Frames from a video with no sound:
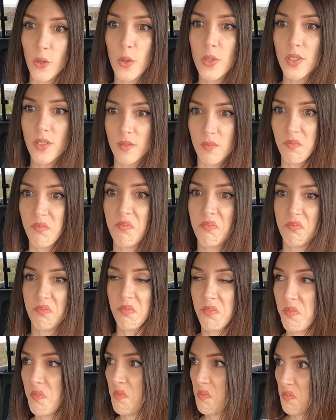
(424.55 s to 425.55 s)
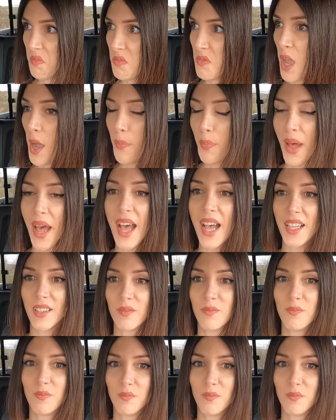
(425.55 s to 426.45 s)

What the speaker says: Those, not bad.